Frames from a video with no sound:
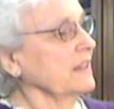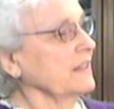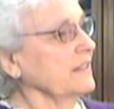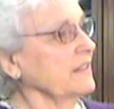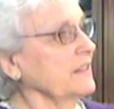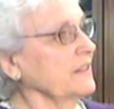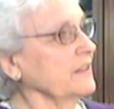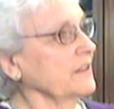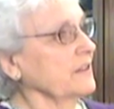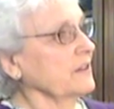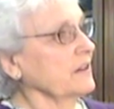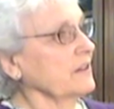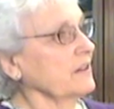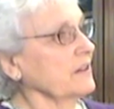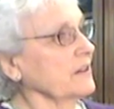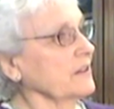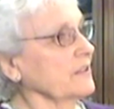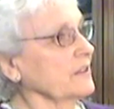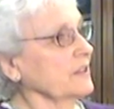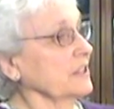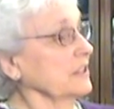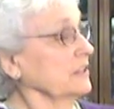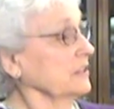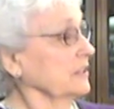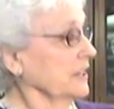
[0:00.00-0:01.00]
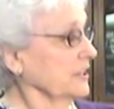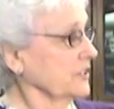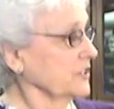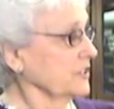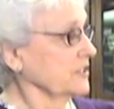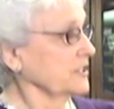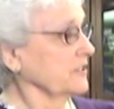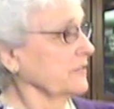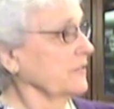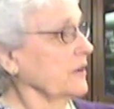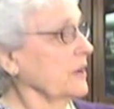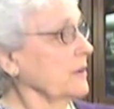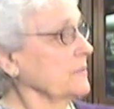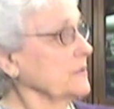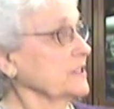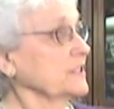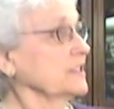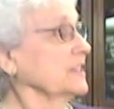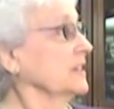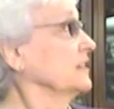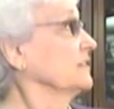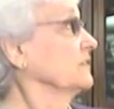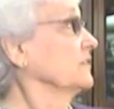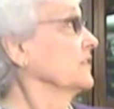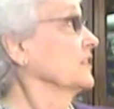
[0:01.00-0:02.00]
There are collections of objects.
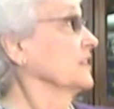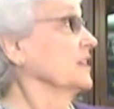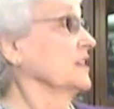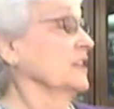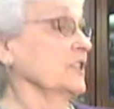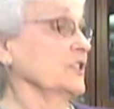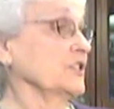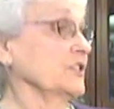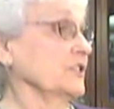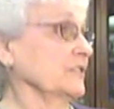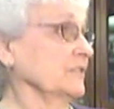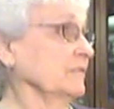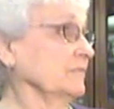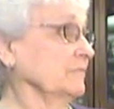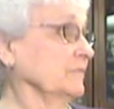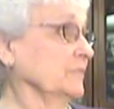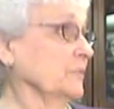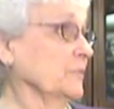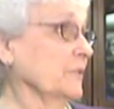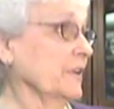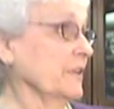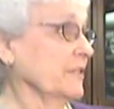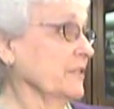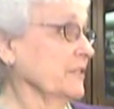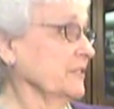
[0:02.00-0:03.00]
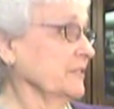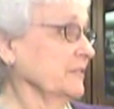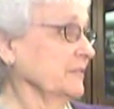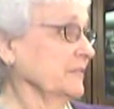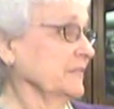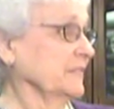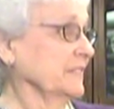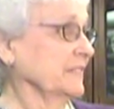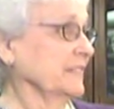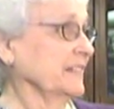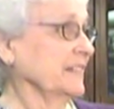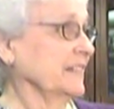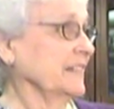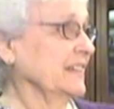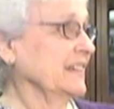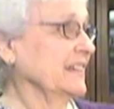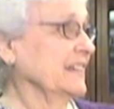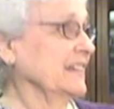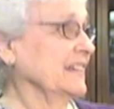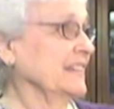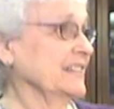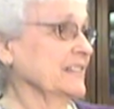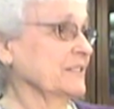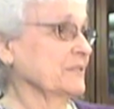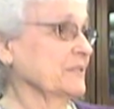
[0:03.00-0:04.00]
The kitchenware
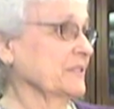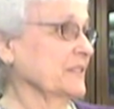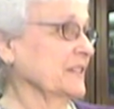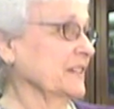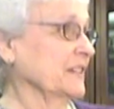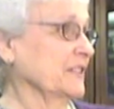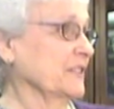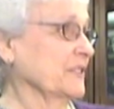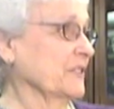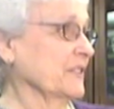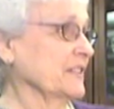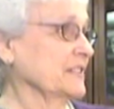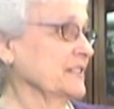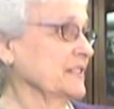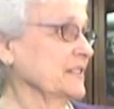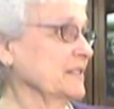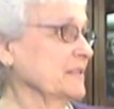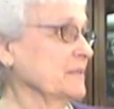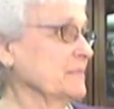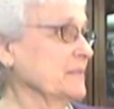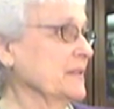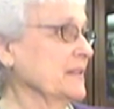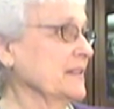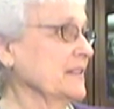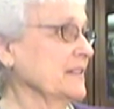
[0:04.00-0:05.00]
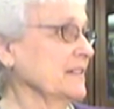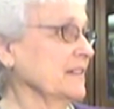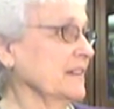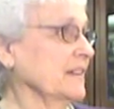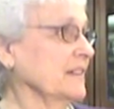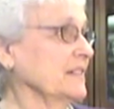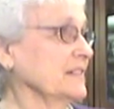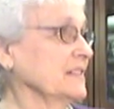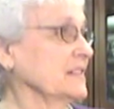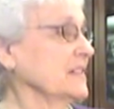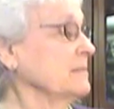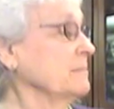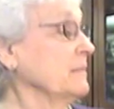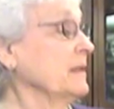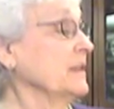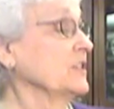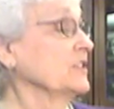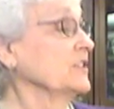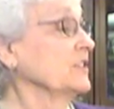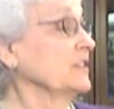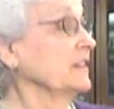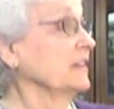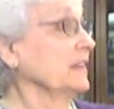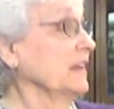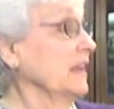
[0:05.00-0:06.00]
is really interesting to me, and as I
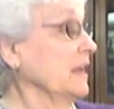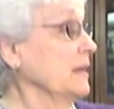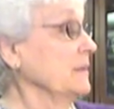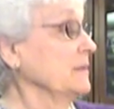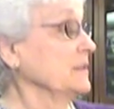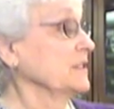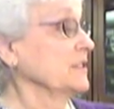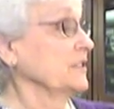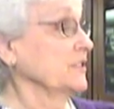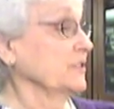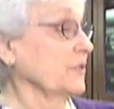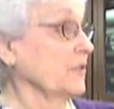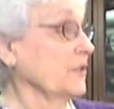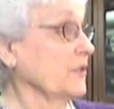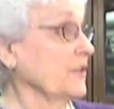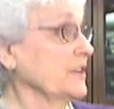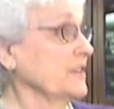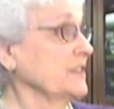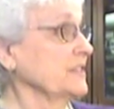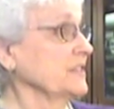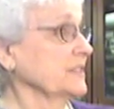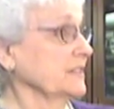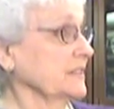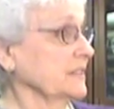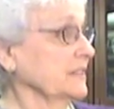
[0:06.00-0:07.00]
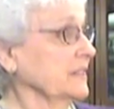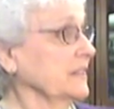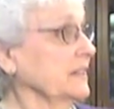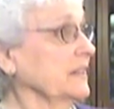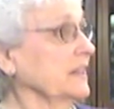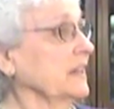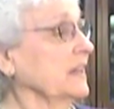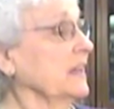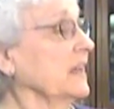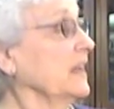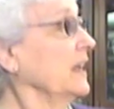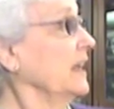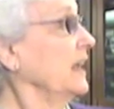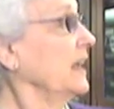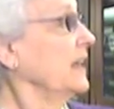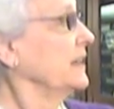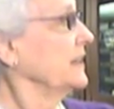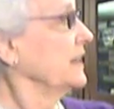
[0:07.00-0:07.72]
mentioned, the games and toys. And